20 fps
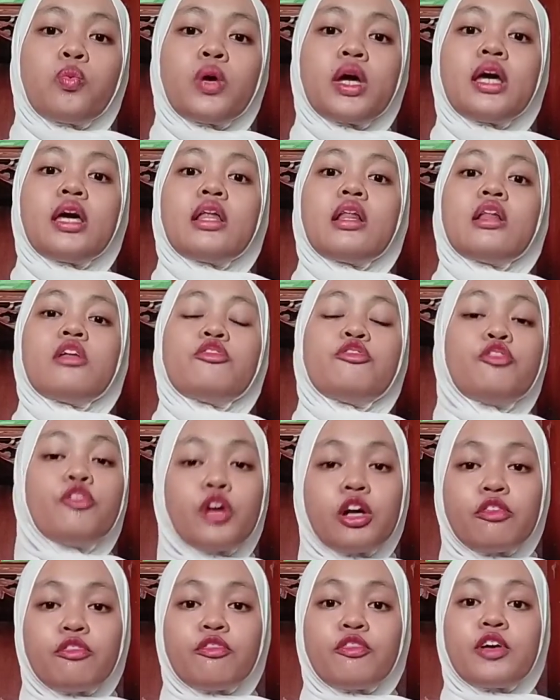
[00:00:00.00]
will
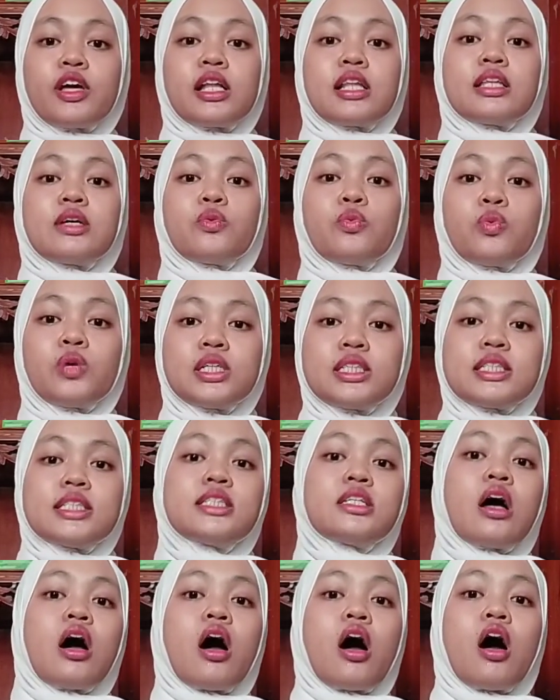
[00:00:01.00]
fulfill the
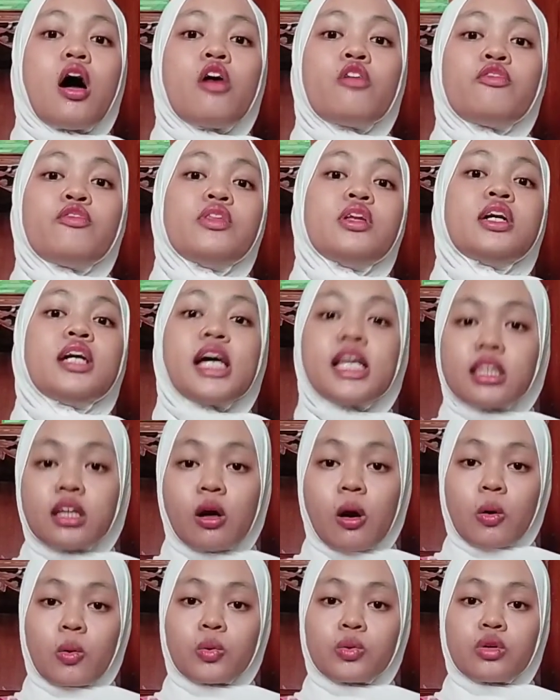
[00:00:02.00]
wishes of the
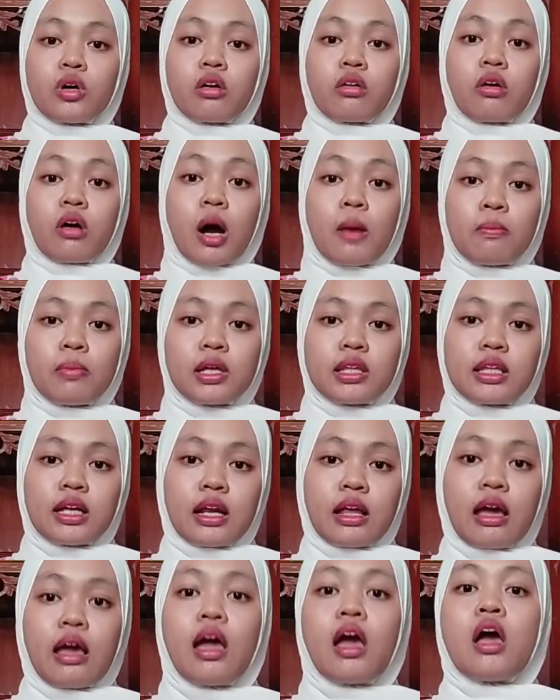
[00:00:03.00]
interlocutor
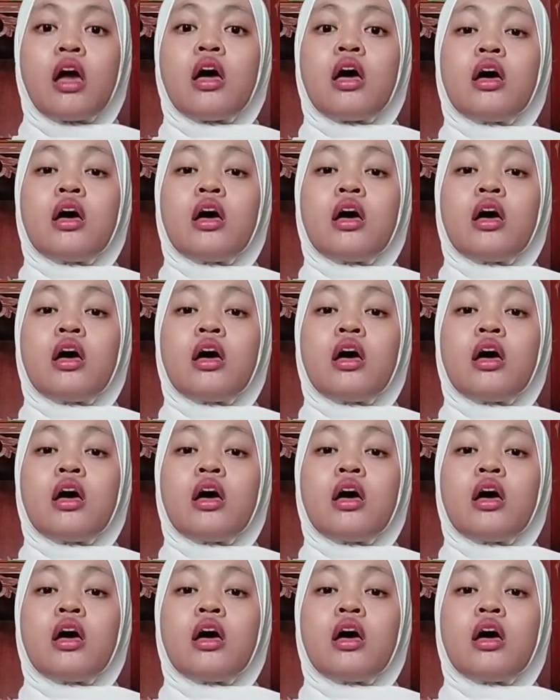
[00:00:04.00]
completely,